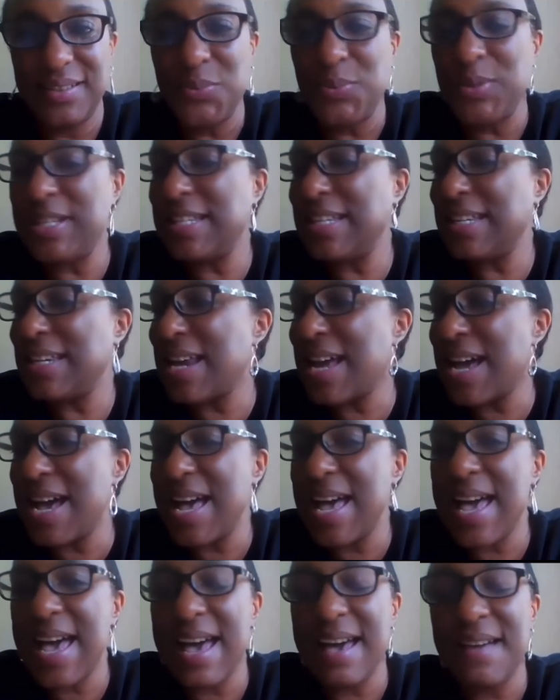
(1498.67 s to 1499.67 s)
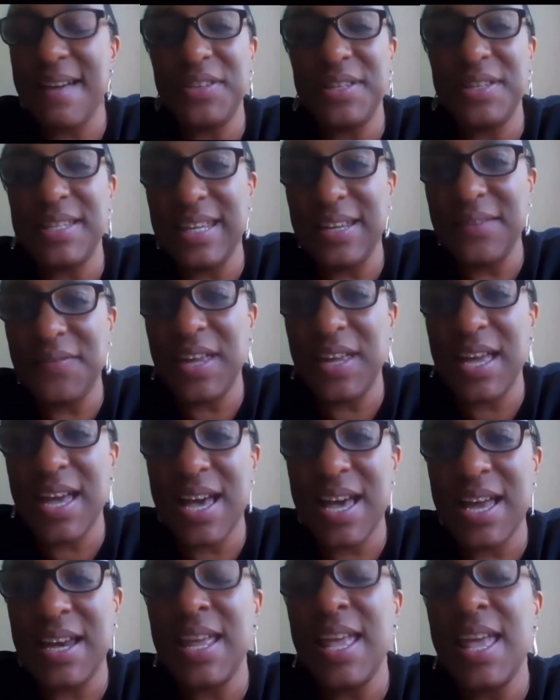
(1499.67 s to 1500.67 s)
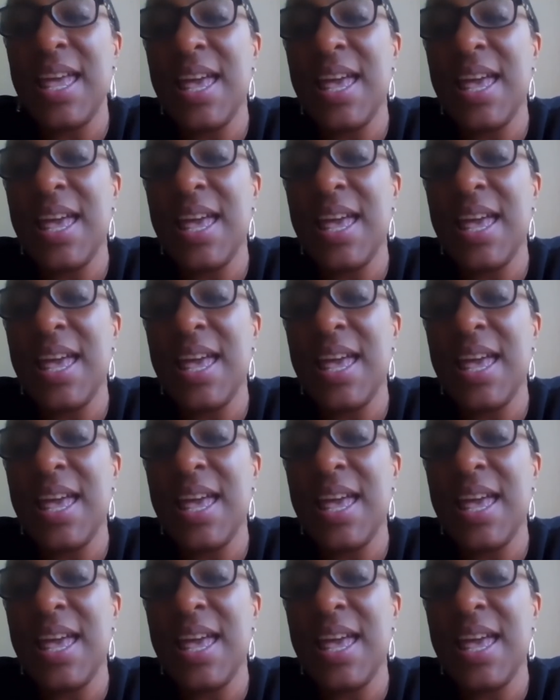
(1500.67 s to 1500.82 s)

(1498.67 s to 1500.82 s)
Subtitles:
We did not have the TV on.